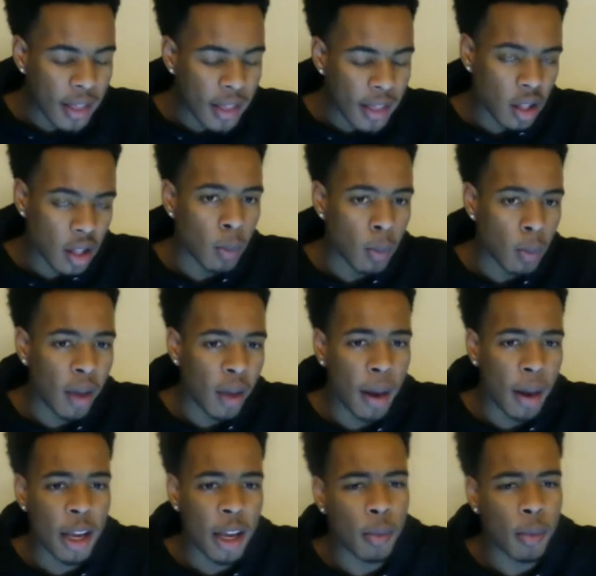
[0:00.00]
kind of people
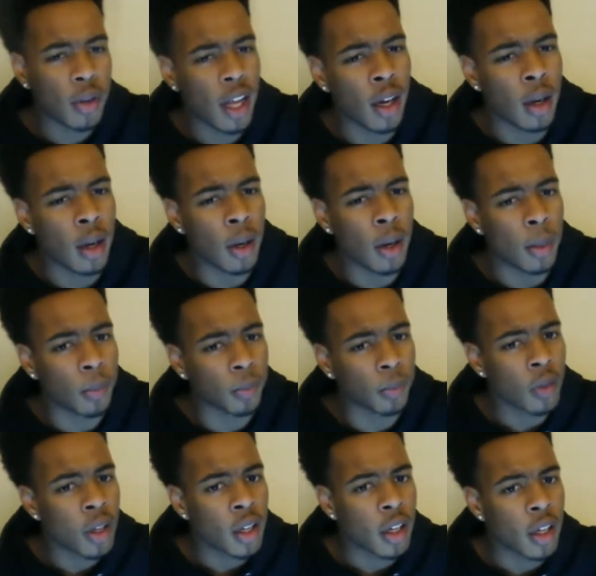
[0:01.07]
that come
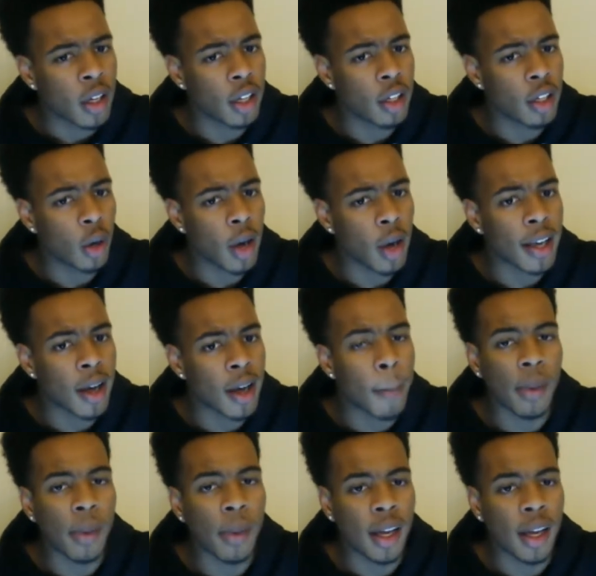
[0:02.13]

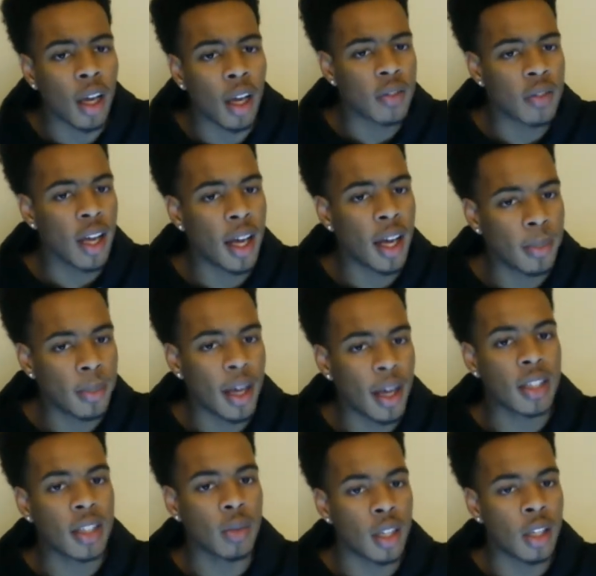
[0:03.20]
playoff time, that's when
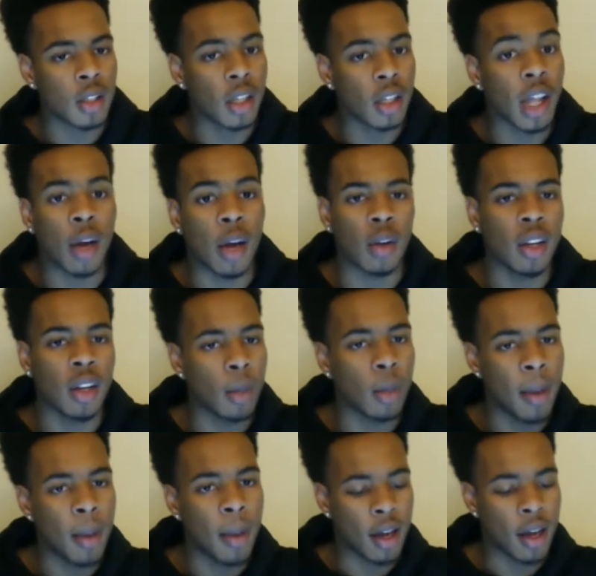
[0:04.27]
it really gonna matter. Because
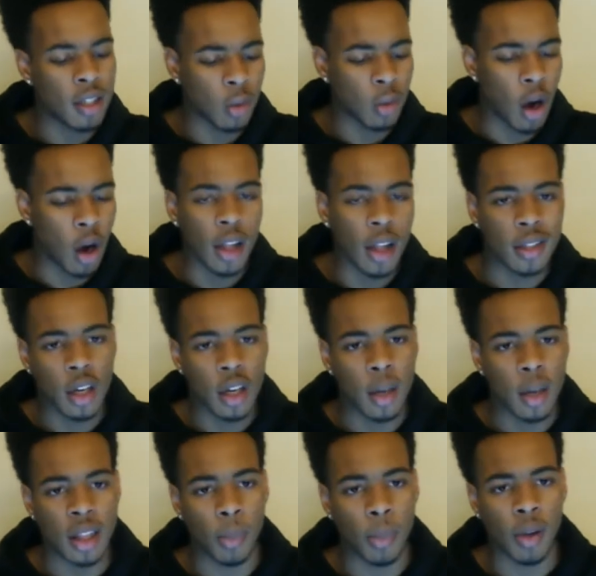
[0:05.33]
regardless, they're gonna make the
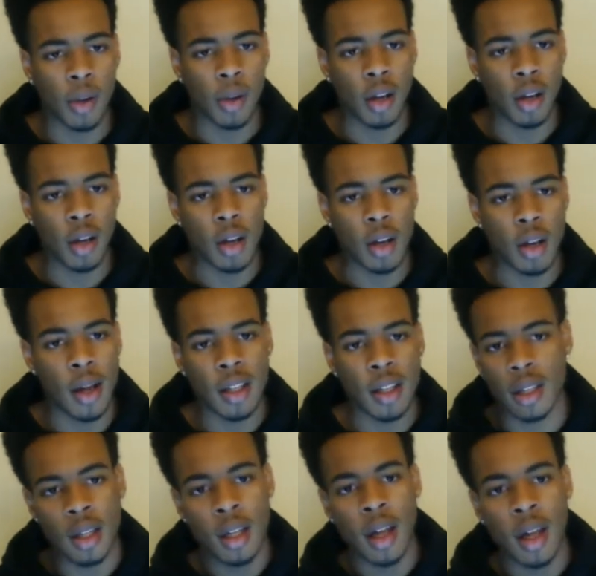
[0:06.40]
playoffs. So I think
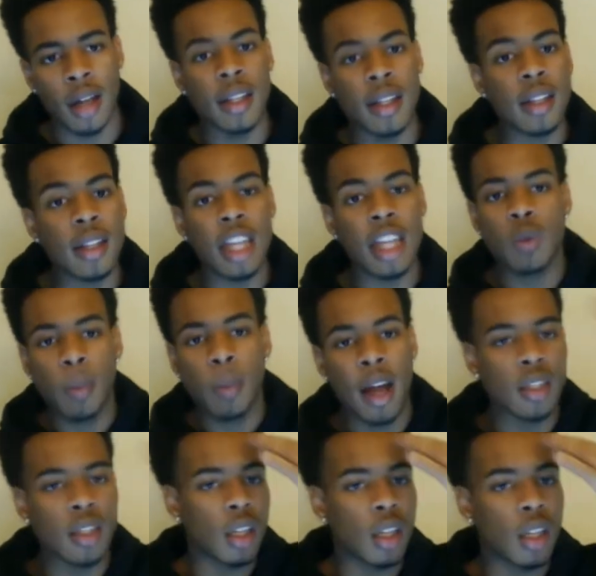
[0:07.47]
that's what matters in the
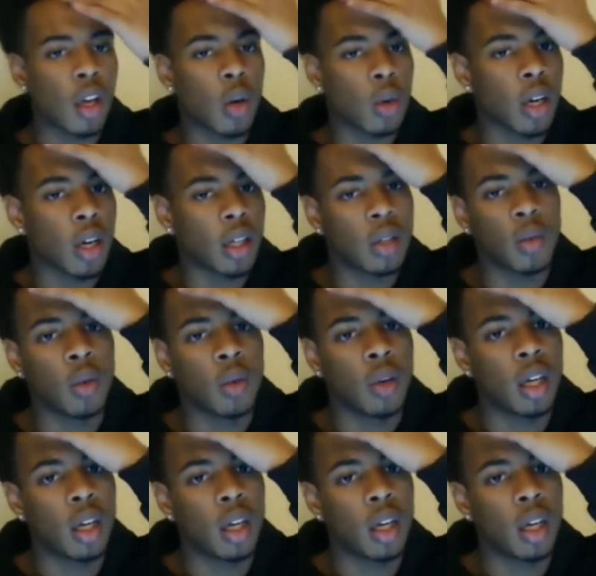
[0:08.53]
long run.